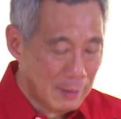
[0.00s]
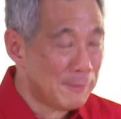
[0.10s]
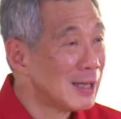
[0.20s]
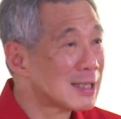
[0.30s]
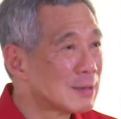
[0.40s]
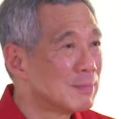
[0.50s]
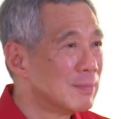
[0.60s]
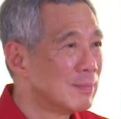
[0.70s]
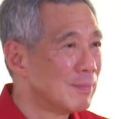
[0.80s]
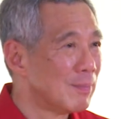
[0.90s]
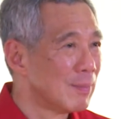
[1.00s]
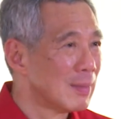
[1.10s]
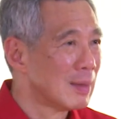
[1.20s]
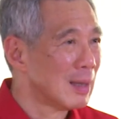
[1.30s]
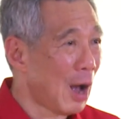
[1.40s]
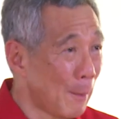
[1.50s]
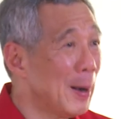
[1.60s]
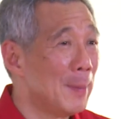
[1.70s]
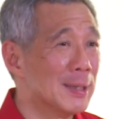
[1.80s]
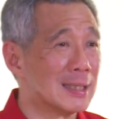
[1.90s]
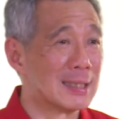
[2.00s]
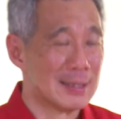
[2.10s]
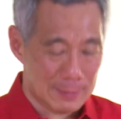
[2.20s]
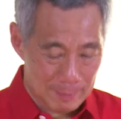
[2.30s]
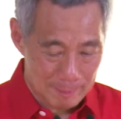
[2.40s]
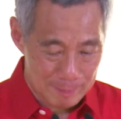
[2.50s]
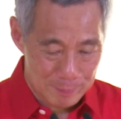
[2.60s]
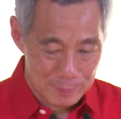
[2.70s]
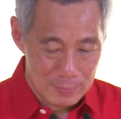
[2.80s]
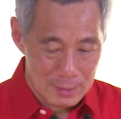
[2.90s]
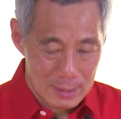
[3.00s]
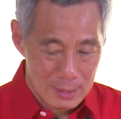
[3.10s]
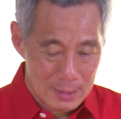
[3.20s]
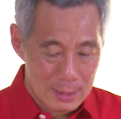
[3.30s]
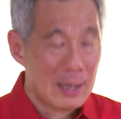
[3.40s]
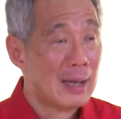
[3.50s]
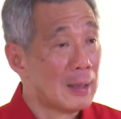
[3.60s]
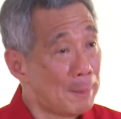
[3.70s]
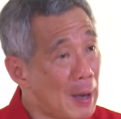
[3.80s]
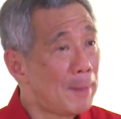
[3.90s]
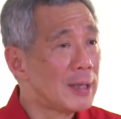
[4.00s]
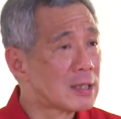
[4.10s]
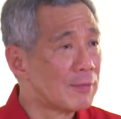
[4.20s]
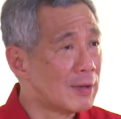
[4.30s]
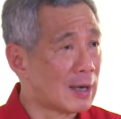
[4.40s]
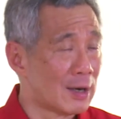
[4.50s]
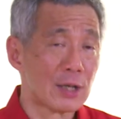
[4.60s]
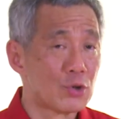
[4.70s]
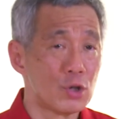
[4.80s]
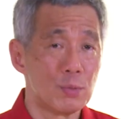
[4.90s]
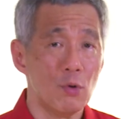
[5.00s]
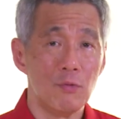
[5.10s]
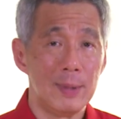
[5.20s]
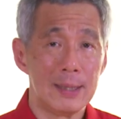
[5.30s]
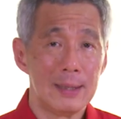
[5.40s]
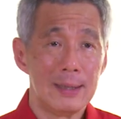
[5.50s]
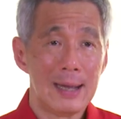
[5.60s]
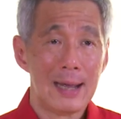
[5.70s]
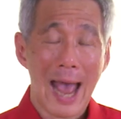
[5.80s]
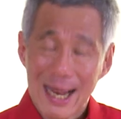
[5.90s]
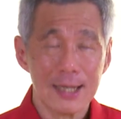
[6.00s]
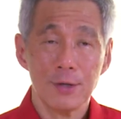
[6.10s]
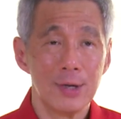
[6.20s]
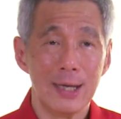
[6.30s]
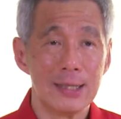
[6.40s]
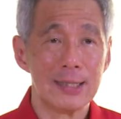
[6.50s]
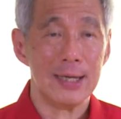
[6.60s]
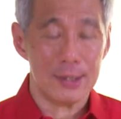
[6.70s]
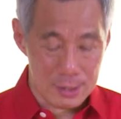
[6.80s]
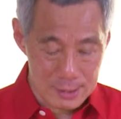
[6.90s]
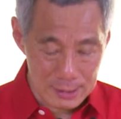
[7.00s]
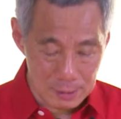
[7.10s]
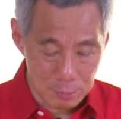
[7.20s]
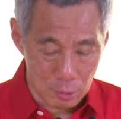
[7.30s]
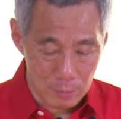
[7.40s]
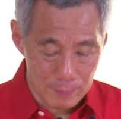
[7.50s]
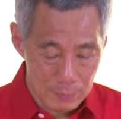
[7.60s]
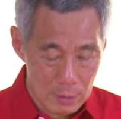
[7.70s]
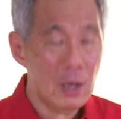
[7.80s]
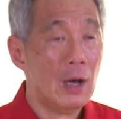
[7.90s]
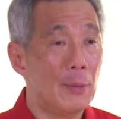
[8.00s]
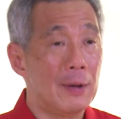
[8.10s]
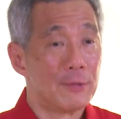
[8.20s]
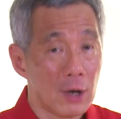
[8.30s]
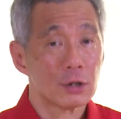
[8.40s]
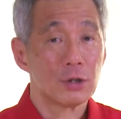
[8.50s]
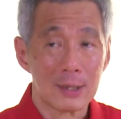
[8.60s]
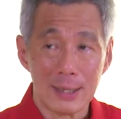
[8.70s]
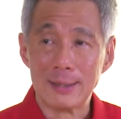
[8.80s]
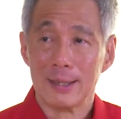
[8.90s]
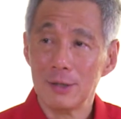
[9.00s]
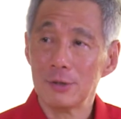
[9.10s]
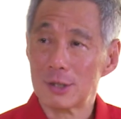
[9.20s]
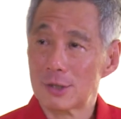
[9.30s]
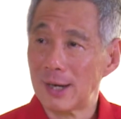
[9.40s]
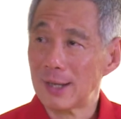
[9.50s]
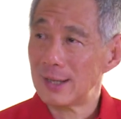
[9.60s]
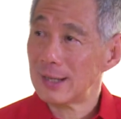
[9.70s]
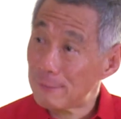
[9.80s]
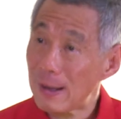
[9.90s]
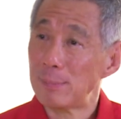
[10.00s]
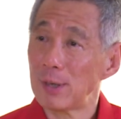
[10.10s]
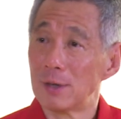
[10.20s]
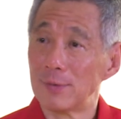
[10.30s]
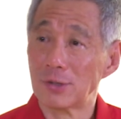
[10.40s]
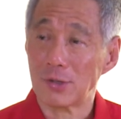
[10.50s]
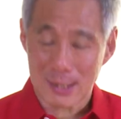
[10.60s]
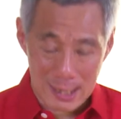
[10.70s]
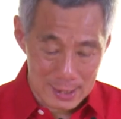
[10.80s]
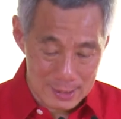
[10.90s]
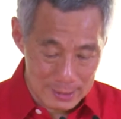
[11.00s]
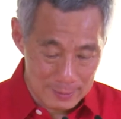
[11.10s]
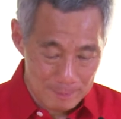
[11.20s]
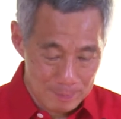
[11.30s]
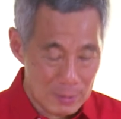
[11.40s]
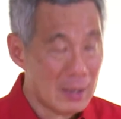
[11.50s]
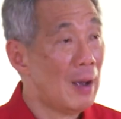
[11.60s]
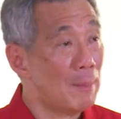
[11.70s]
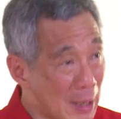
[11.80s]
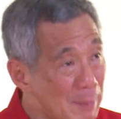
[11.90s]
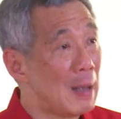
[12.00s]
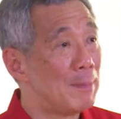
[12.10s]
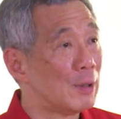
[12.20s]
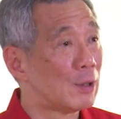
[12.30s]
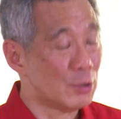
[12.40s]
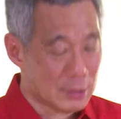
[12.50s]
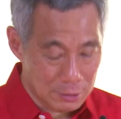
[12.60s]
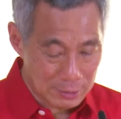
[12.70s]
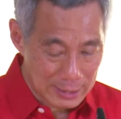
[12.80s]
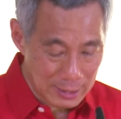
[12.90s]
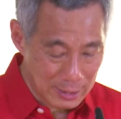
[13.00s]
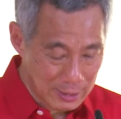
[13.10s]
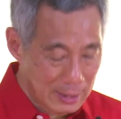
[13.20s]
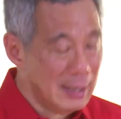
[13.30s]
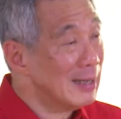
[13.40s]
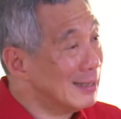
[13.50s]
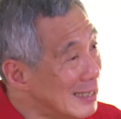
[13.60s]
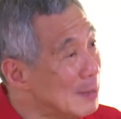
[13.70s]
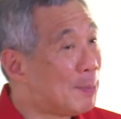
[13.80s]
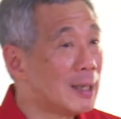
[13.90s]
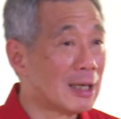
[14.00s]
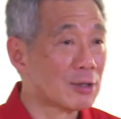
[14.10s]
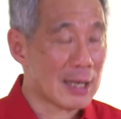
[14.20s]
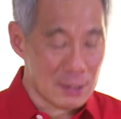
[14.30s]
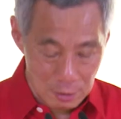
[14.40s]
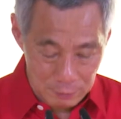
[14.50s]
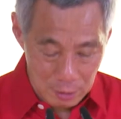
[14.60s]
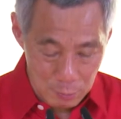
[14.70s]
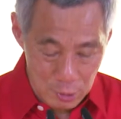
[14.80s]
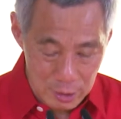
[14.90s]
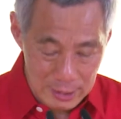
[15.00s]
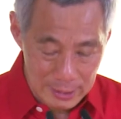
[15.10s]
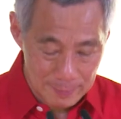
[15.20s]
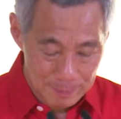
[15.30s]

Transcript: First, our purpose. The purpose of the grassroots movement hasn't really changed in Singapore. We've got to continue to strengthen the fabric of our society, bring people closer together, deepen our sense of community,